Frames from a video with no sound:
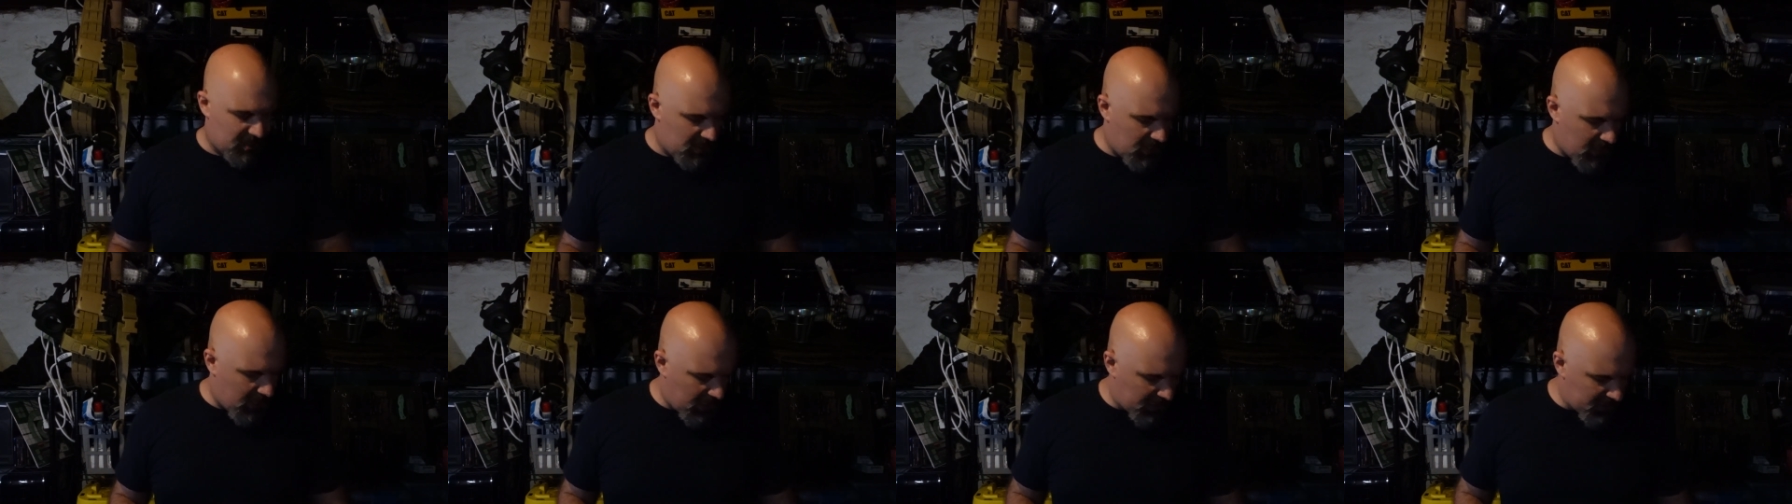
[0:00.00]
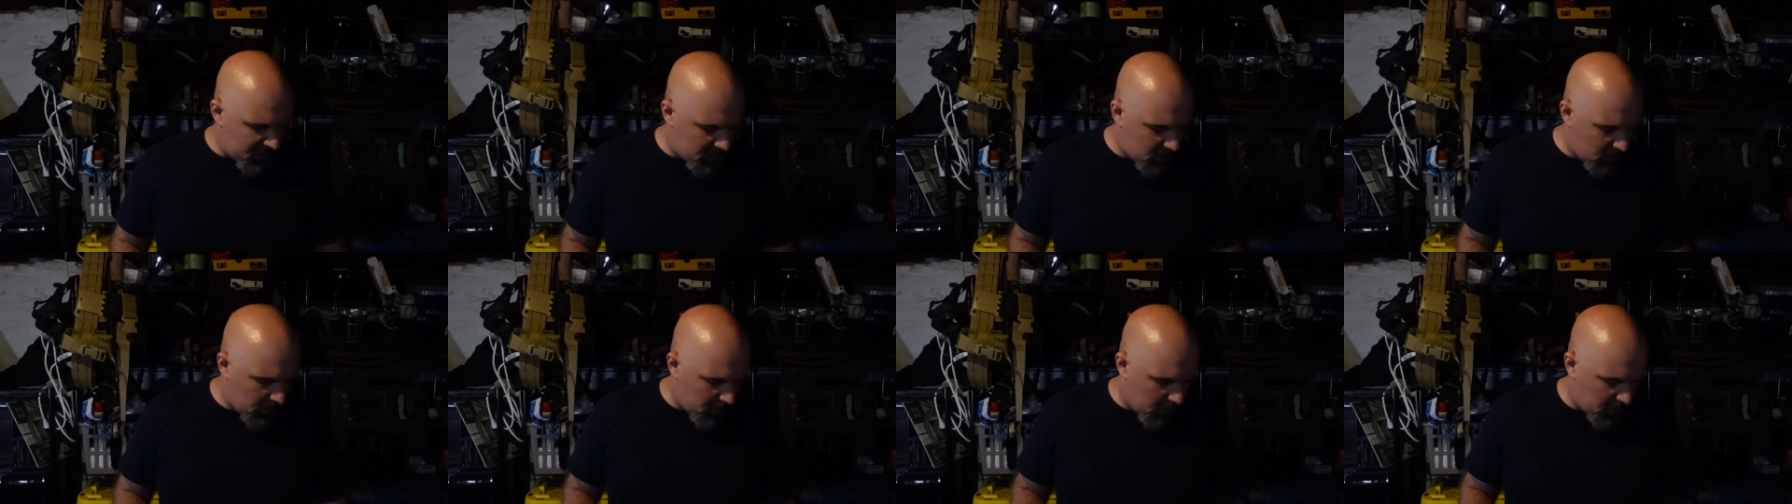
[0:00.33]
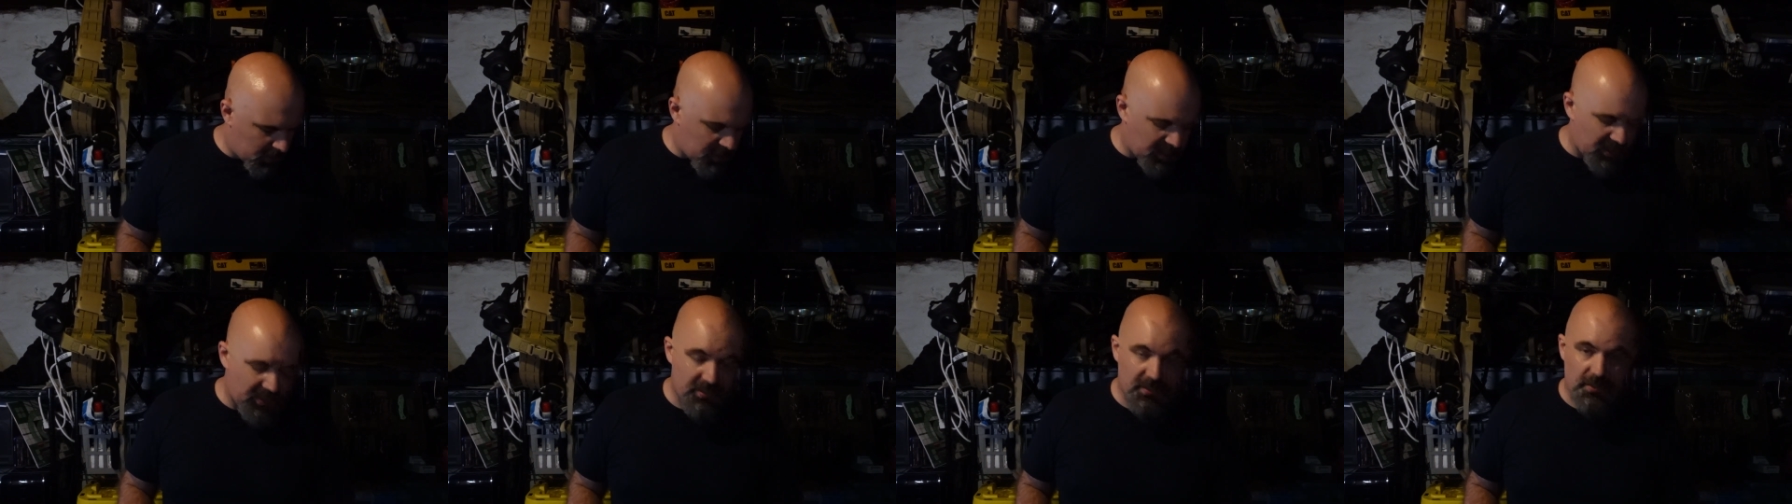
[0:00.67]
not so
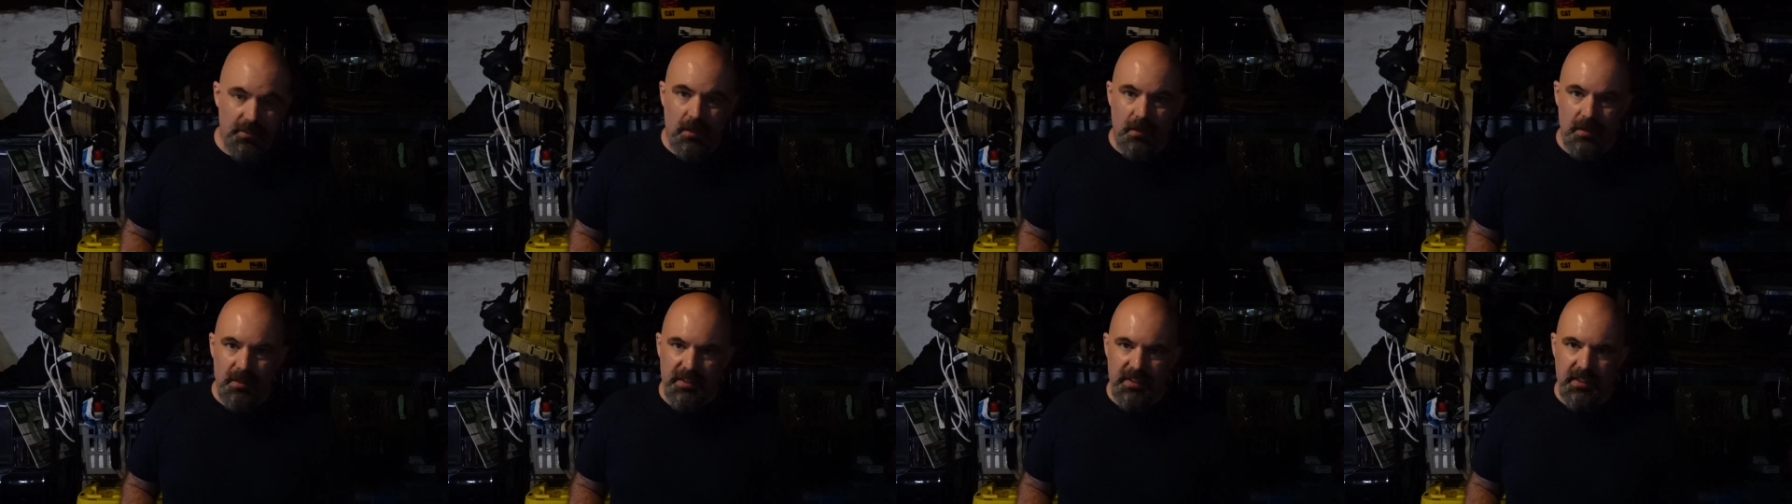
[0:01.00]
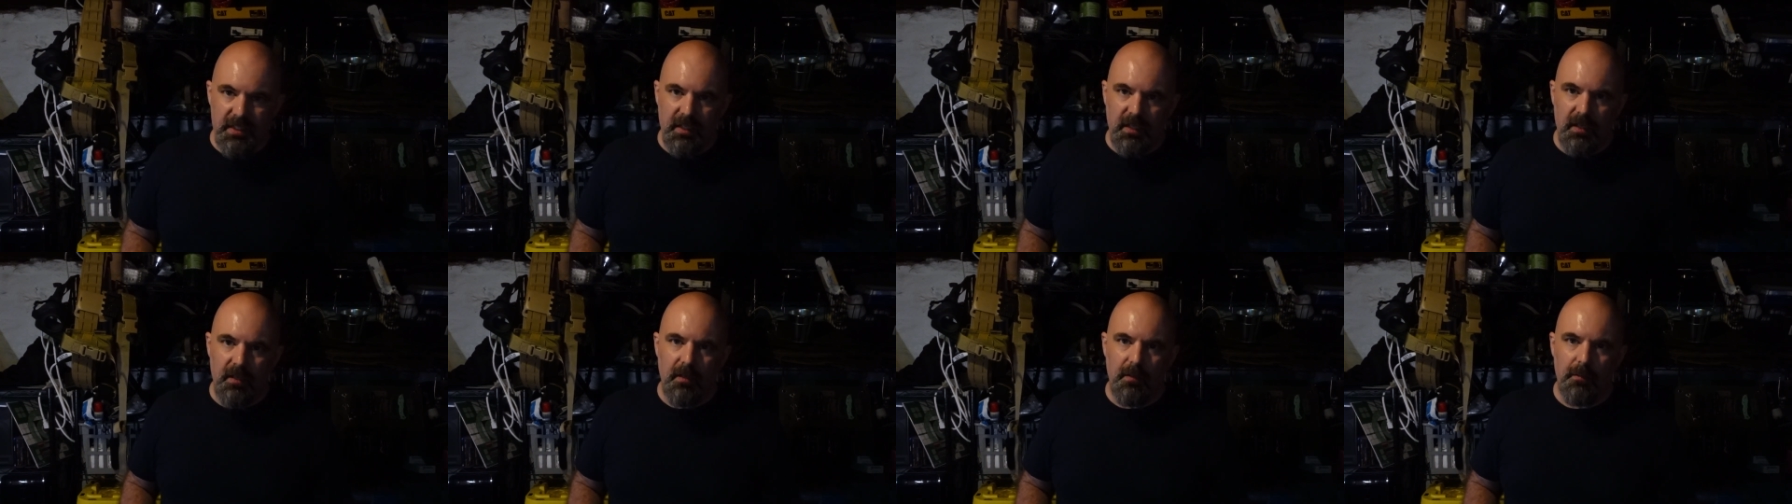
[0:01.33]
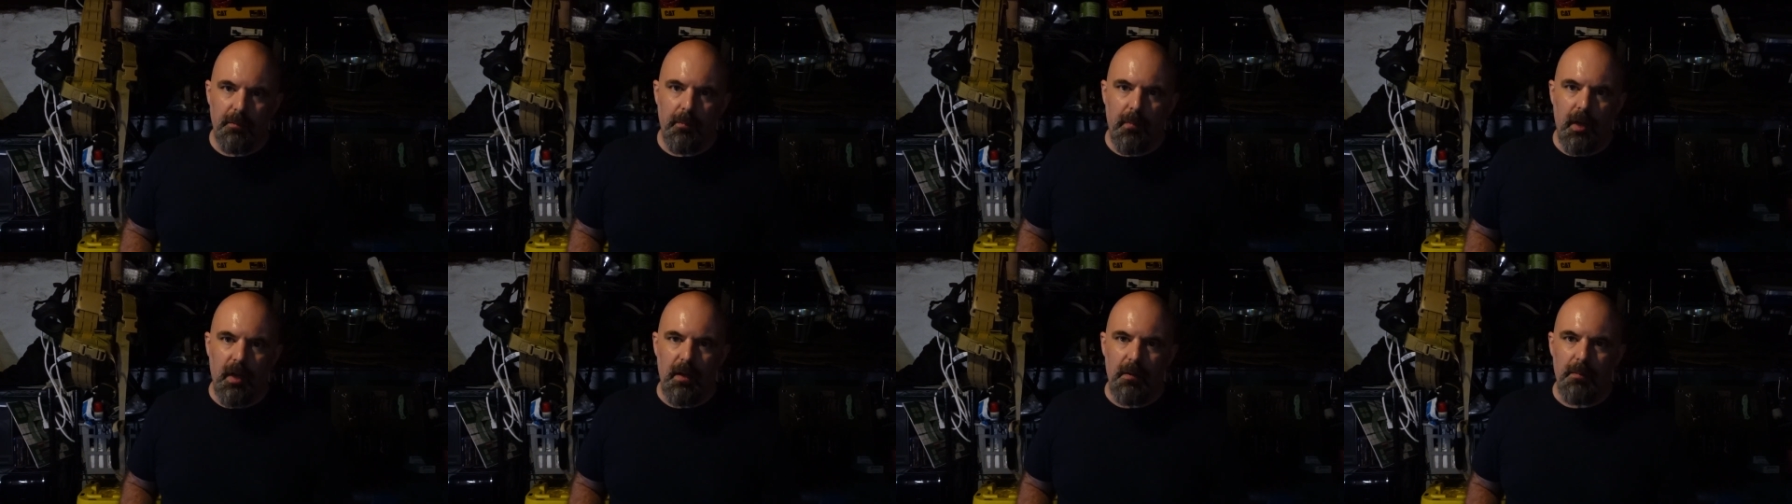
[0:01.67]
much exhausting
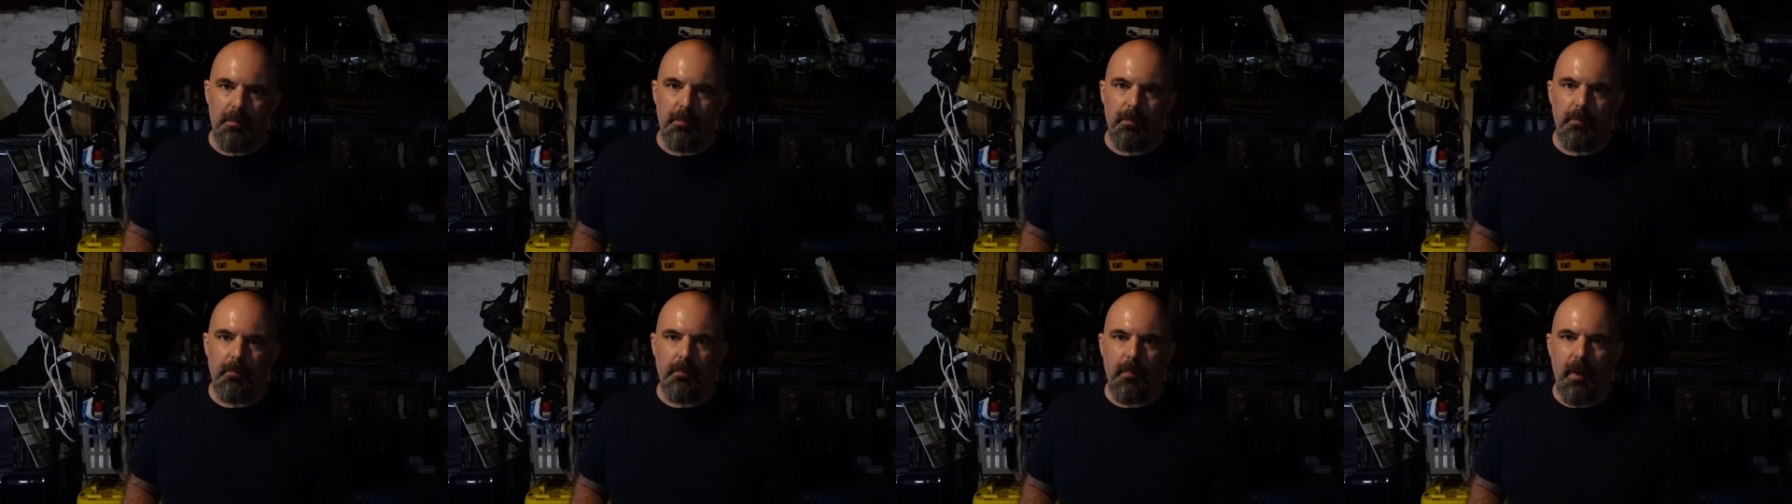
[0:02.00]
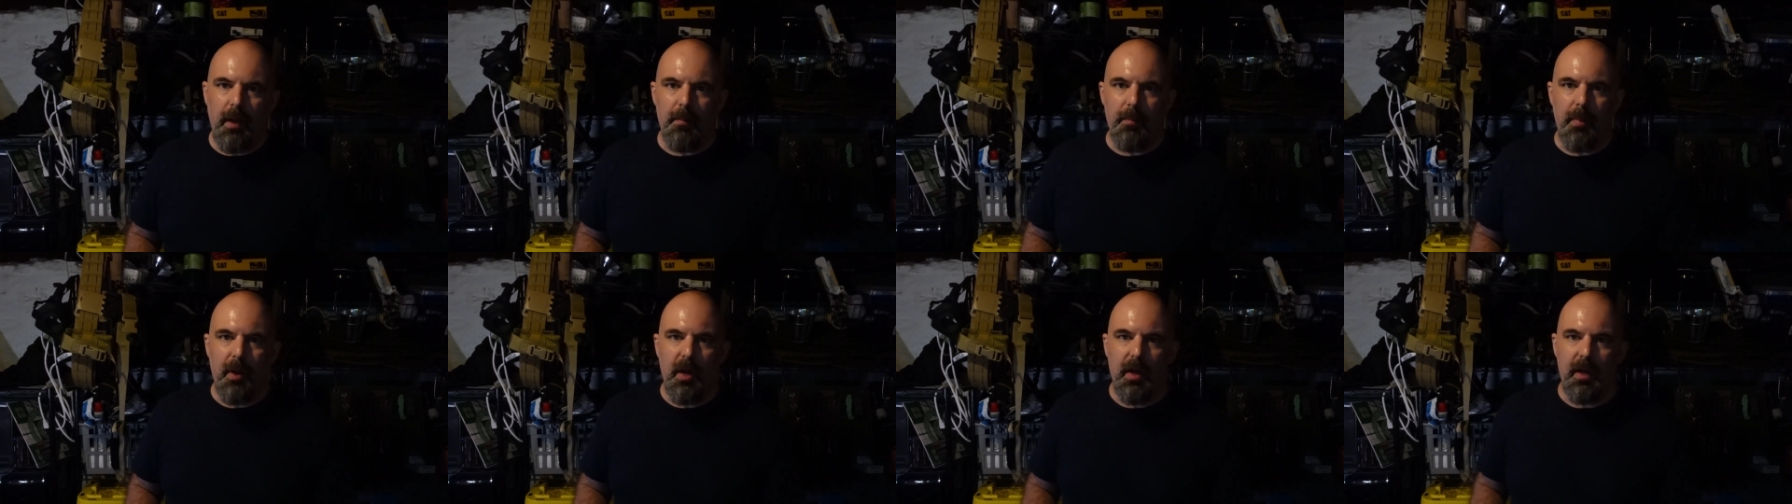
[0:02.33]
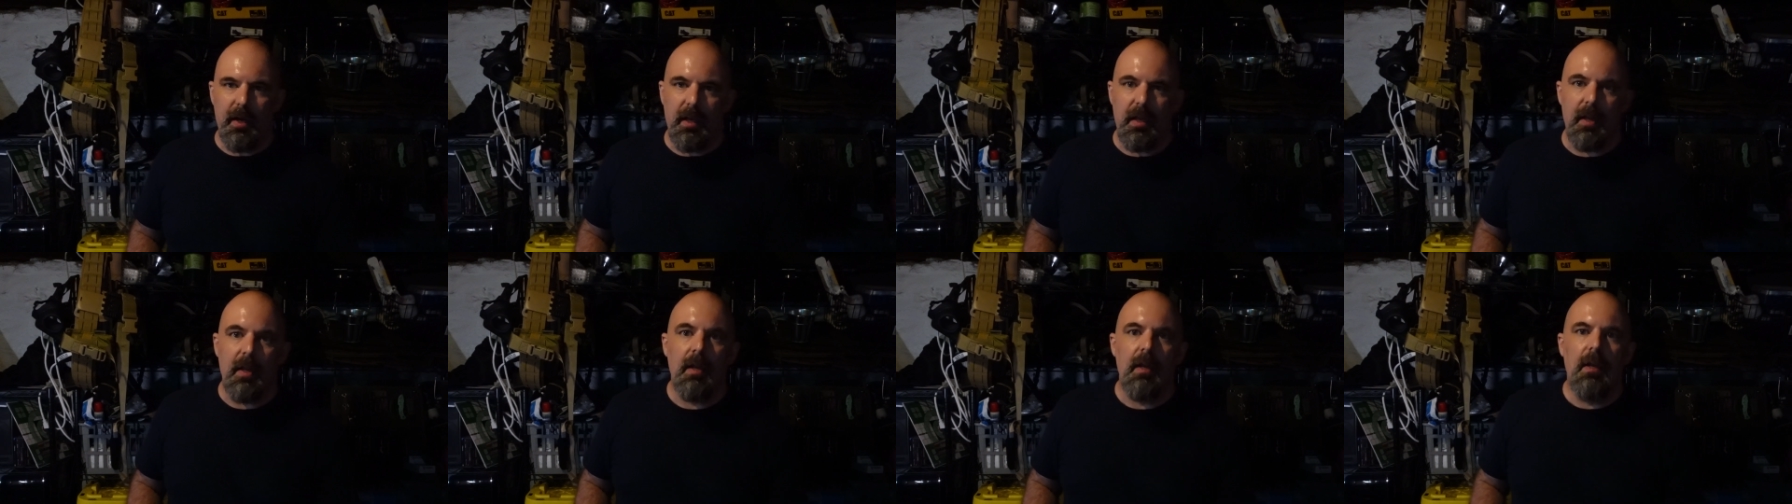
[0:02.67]
my
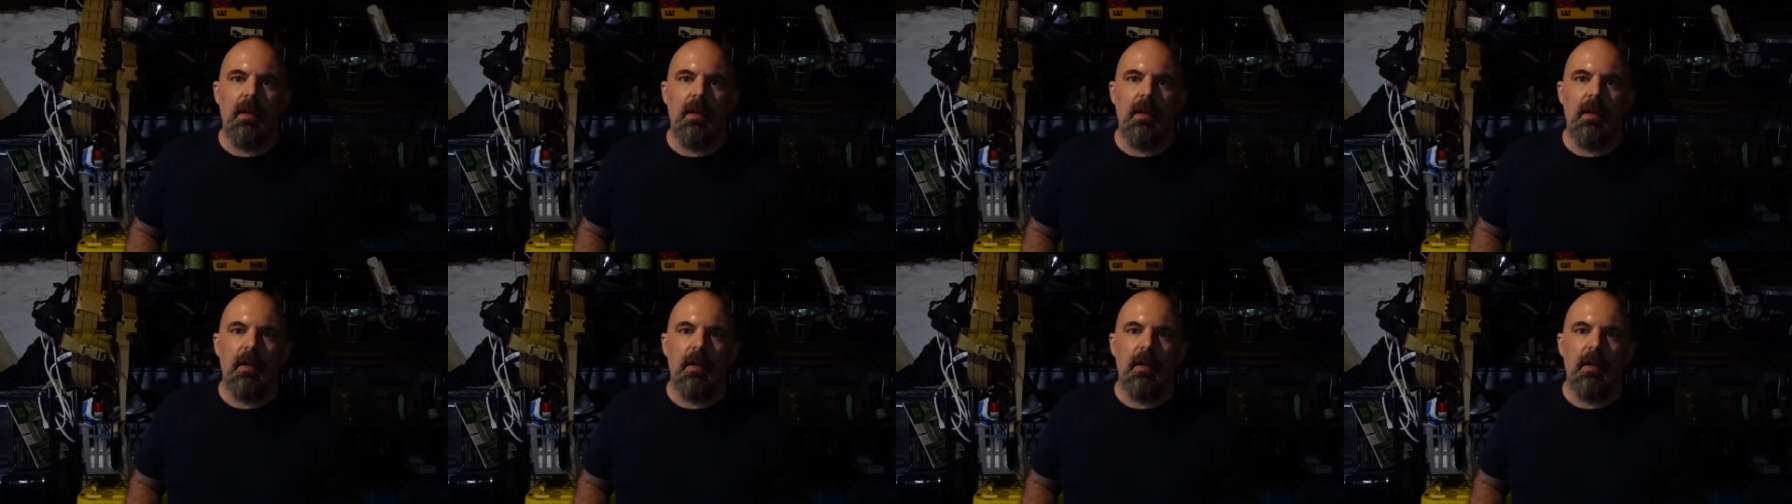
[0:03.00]
body.